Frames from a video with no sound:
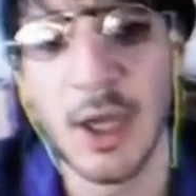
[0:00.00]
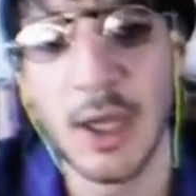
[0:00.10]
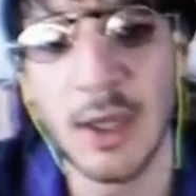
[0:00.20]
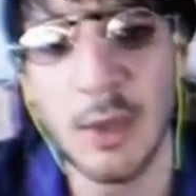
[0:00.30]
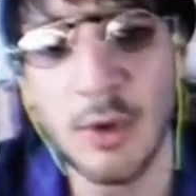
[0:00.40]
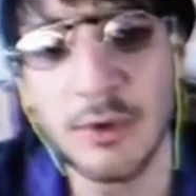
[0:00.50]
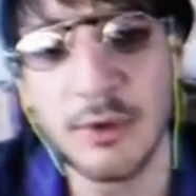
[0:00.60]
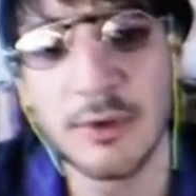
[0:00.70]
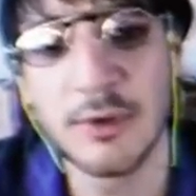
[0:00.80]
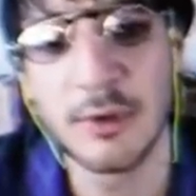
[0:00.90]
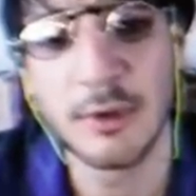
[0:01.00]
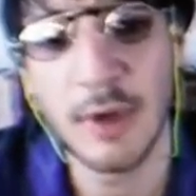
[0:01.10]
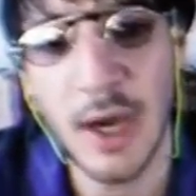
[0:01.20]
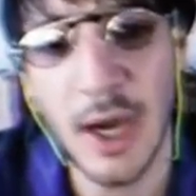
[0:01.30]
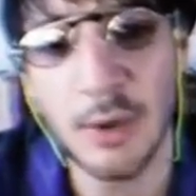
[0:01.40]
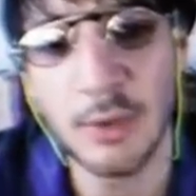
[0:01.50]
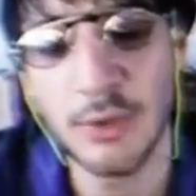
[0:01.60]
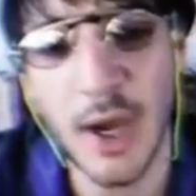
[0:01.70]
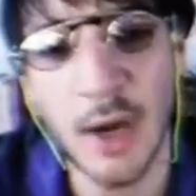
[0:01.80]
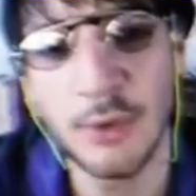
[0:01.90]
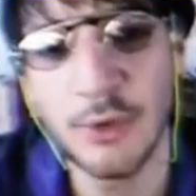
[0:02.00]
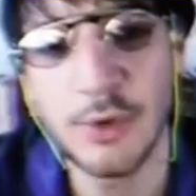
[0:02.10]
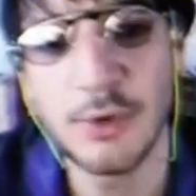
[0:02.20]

And I wondered how how do